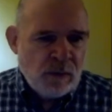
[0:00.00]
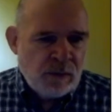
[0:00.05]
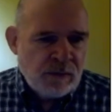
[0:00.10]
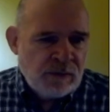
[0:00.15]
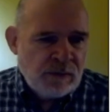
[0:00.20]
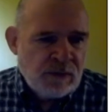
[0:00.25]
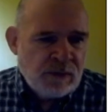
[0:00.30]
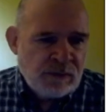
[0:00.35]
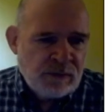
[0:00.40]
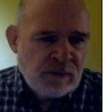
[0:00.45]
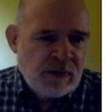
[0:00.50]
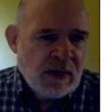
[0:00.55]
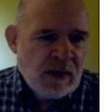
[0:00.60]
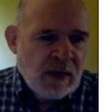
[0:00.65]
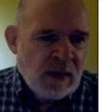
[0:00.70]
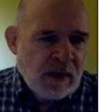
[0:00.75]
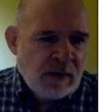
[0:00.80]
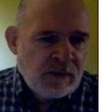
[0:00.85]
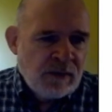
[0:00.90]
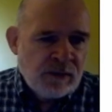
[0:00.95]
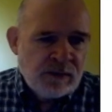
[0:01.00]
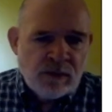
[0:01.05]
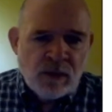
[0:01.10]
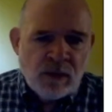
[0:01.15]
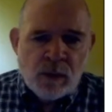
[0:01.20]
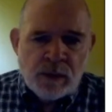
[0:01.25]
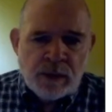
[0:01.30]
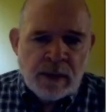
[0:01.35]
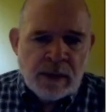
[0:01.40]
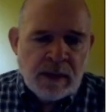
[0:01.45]
is just
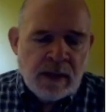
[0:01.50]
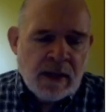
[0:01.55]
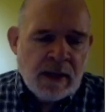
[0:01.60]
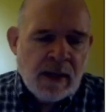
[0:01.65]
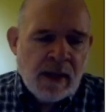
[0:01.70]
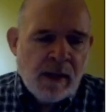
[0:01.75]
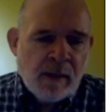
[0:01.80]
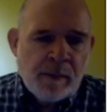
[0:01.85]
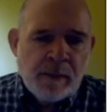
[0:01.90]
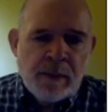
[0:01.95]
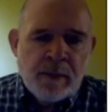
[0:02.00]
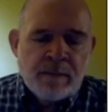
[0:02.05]
go in and get help.